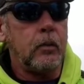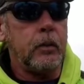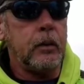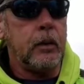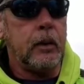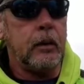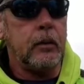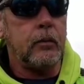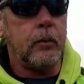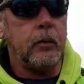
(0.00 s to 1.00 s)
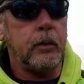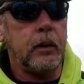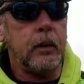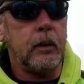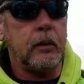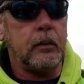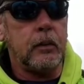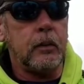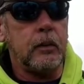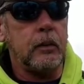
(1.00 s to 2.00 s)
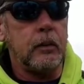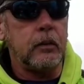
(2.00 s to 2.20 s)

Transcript: once you get it inserted.